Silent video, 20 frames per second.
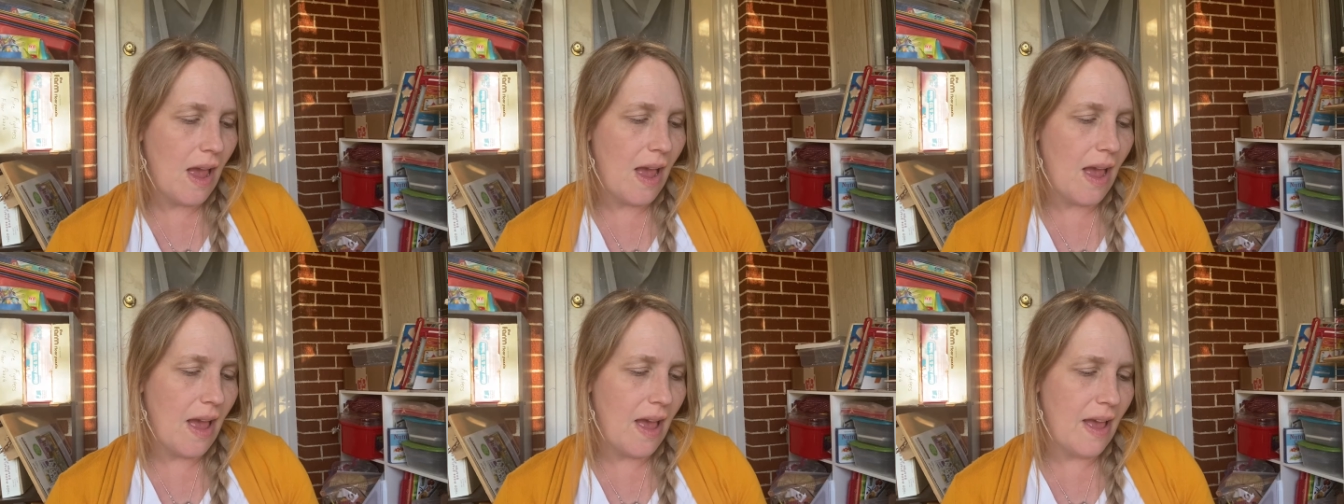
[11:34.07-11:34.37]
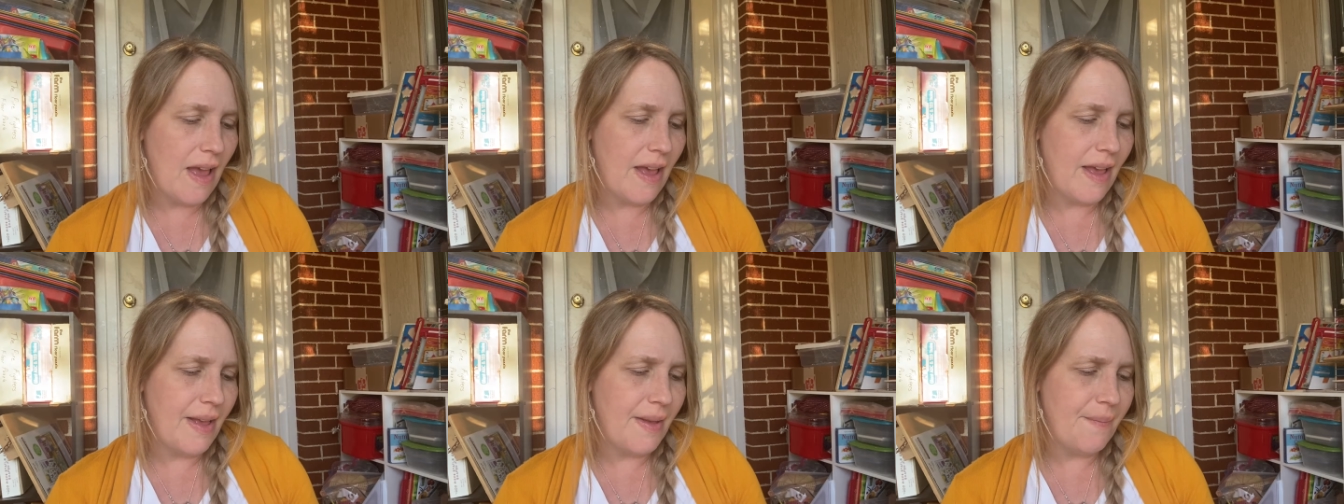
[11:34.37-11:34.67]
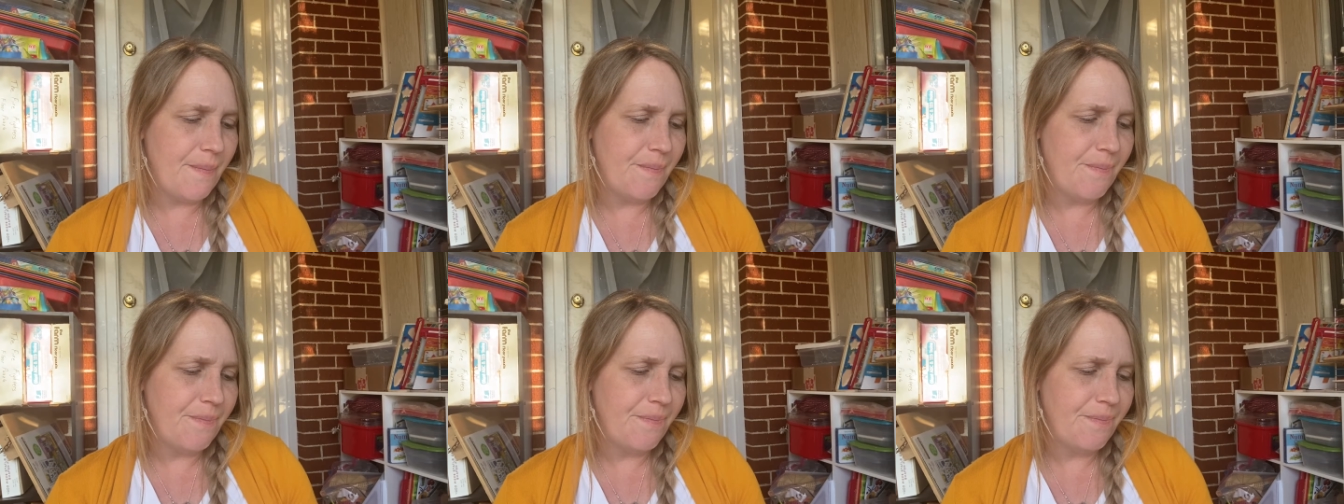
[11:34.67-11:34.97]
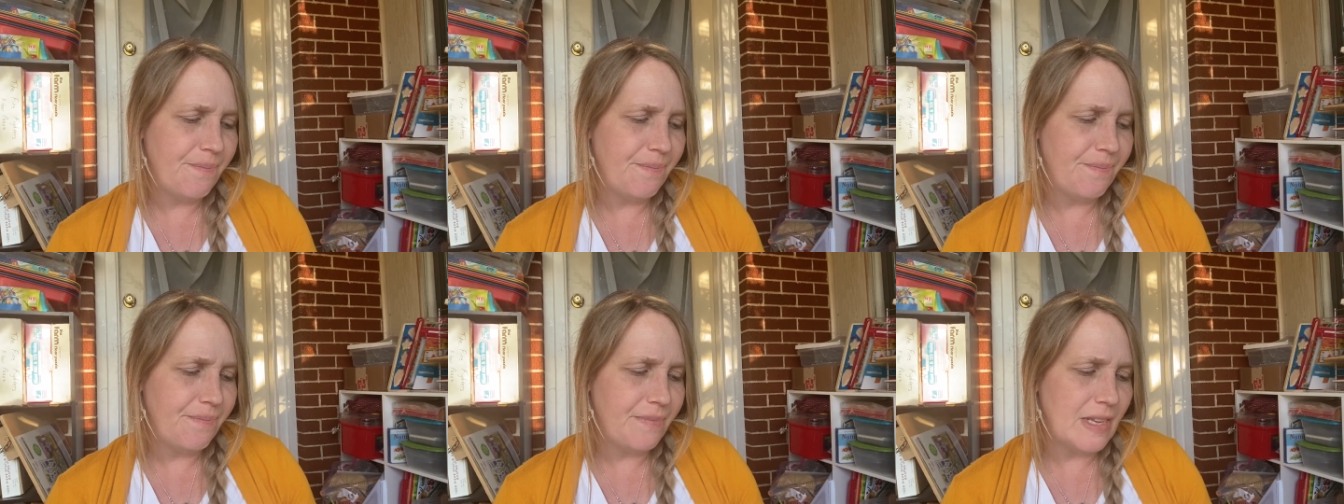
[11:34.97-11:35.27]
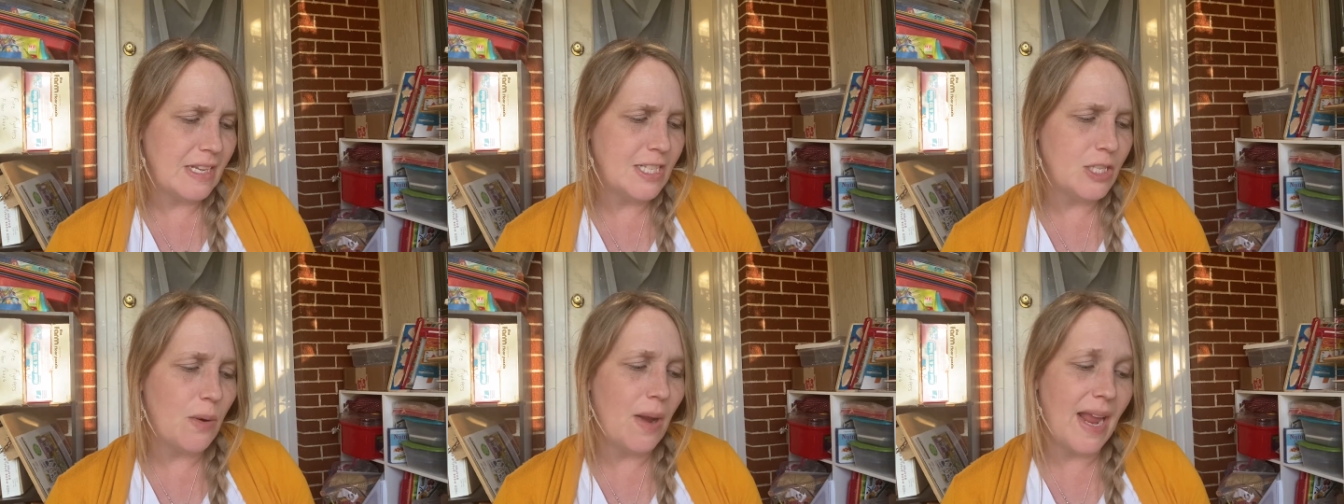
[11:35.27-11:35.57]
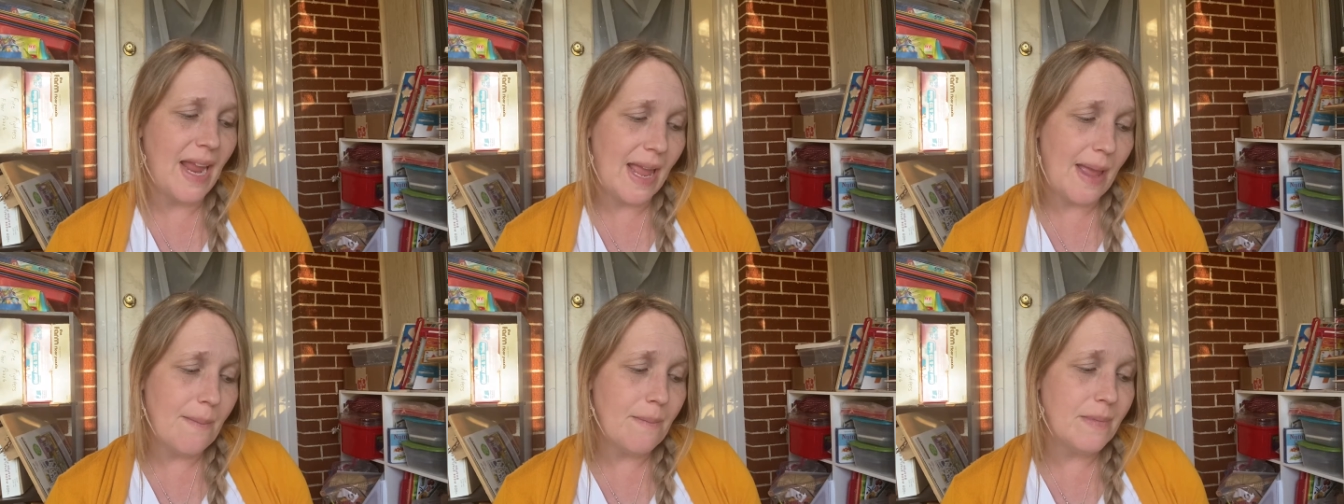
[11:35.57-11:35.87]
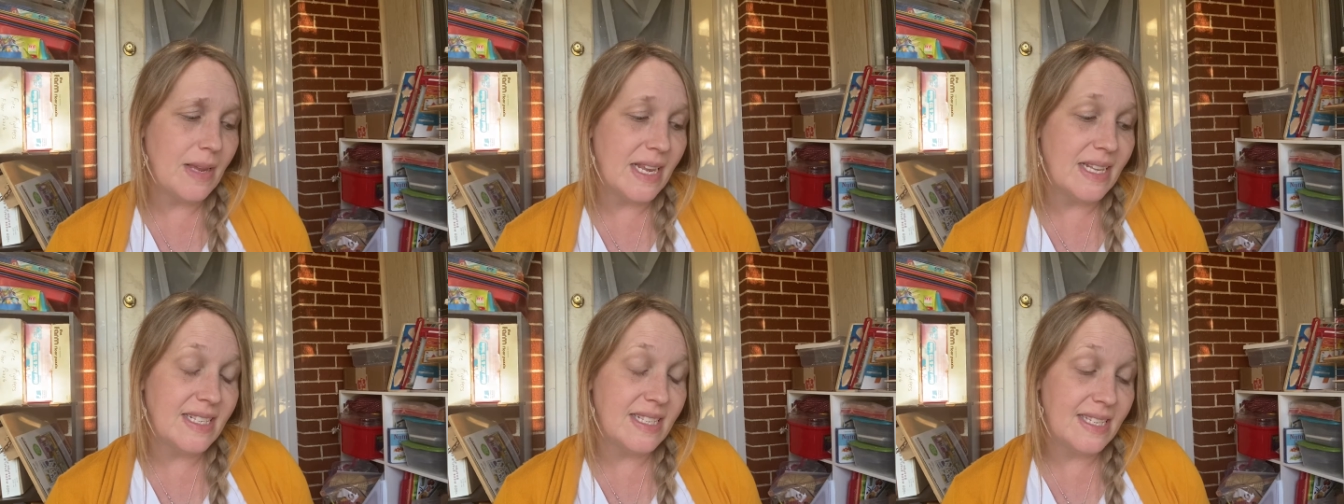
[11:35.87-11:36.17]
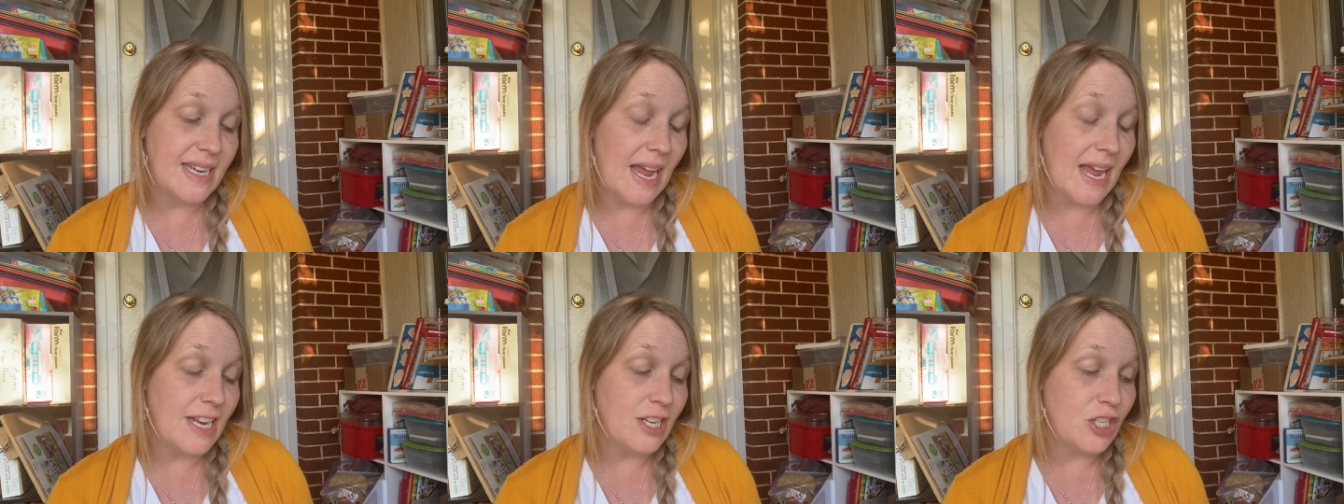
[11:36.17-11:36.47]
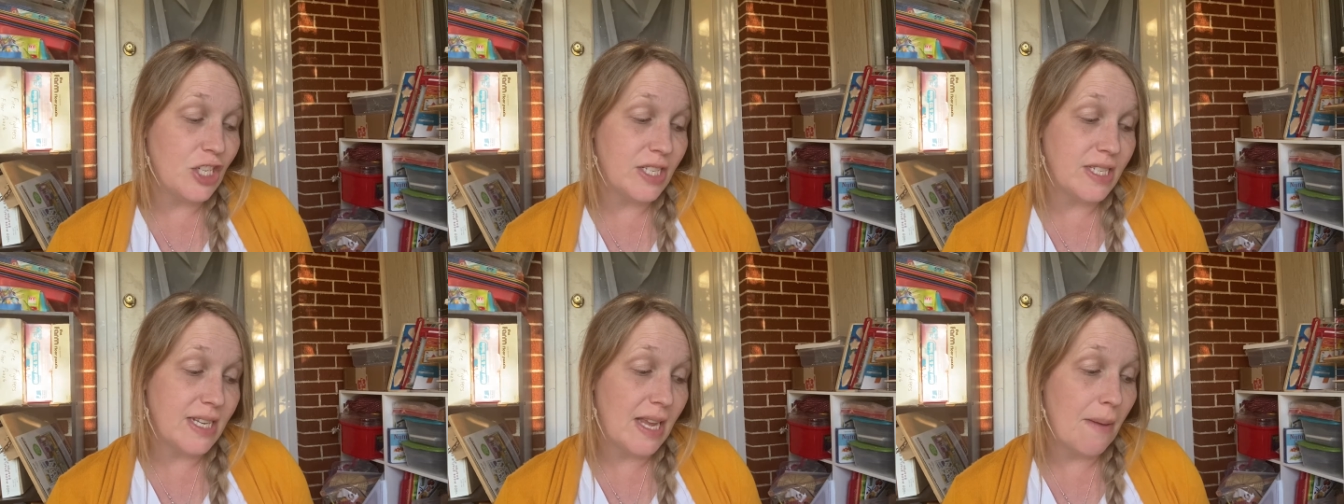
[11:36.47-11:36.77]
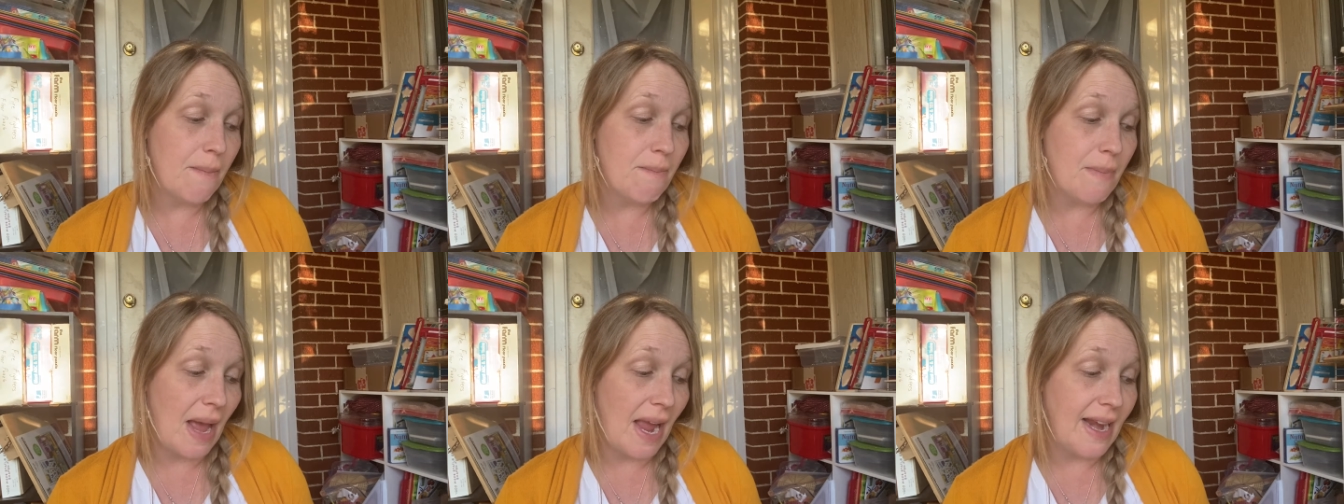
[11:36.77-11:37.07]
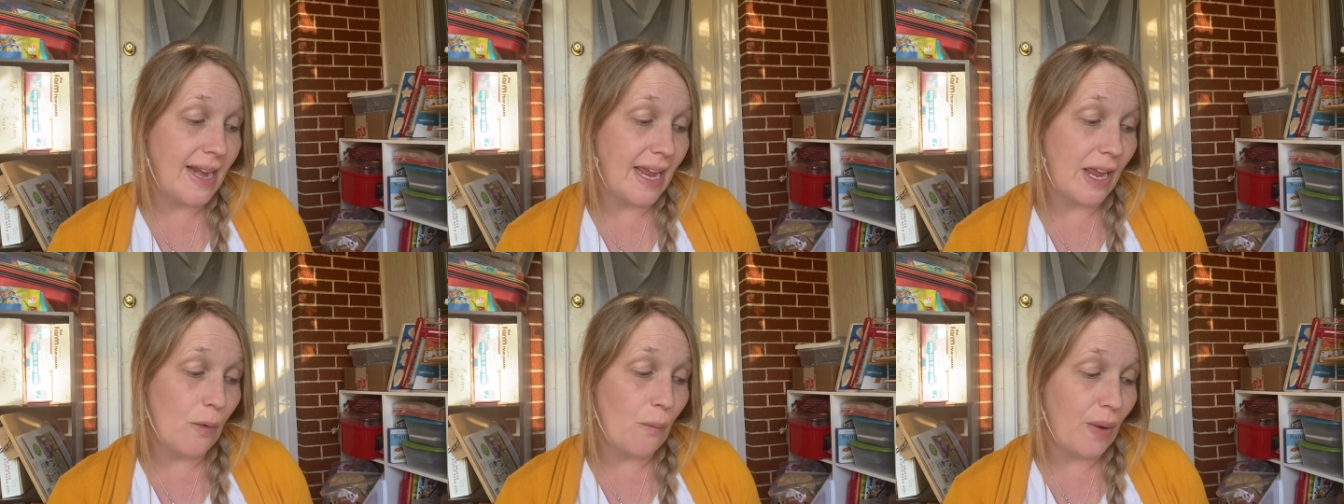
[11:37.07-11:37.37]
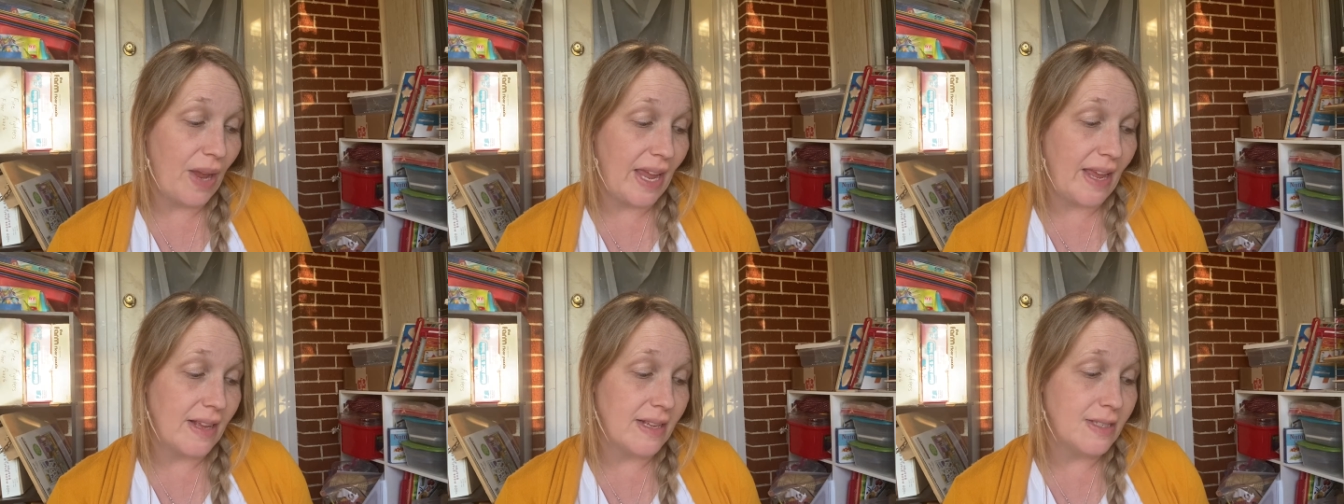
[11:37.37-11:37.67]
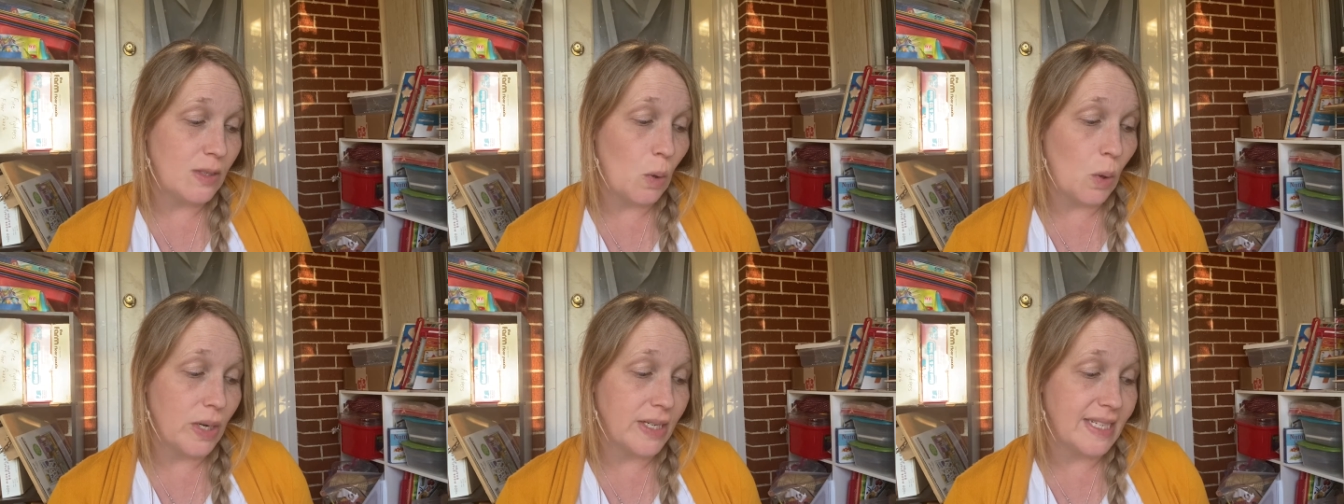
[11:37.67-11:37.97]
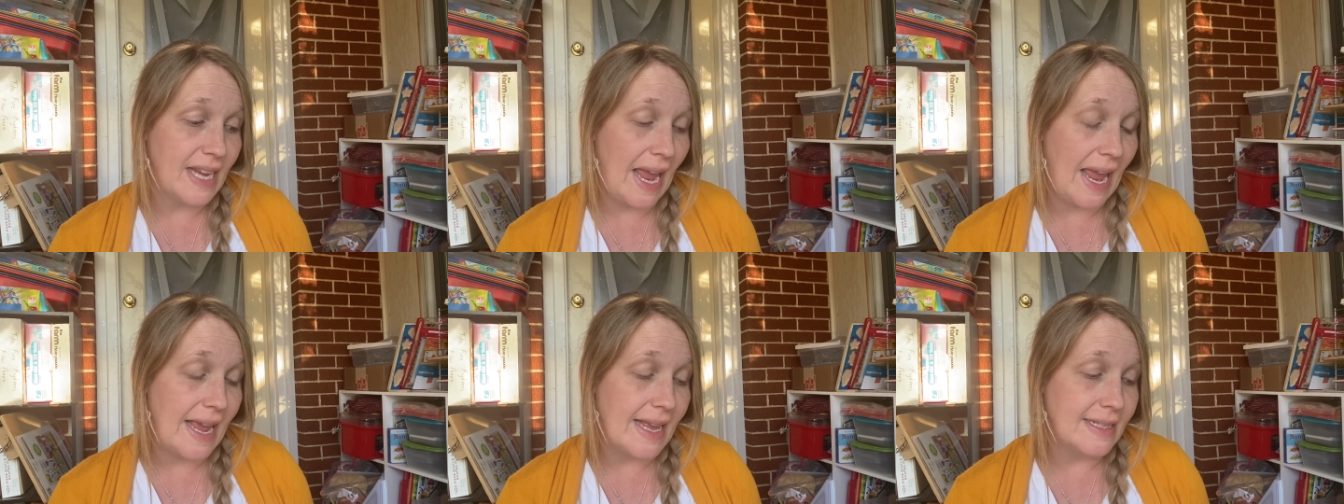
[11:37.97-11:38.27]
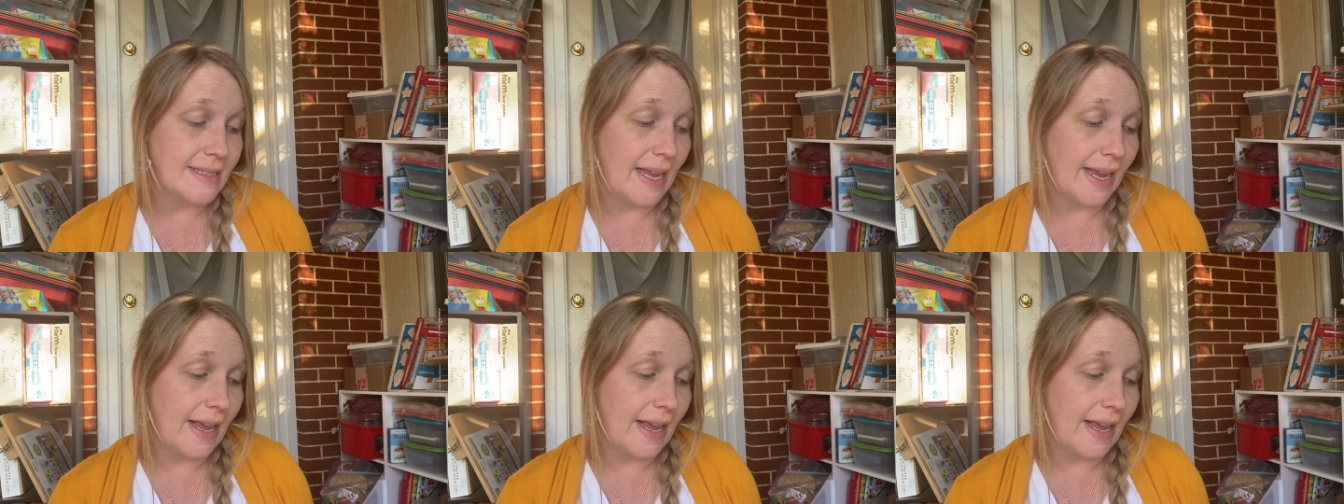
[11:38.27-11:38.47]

So I am instead just combining weeks or days.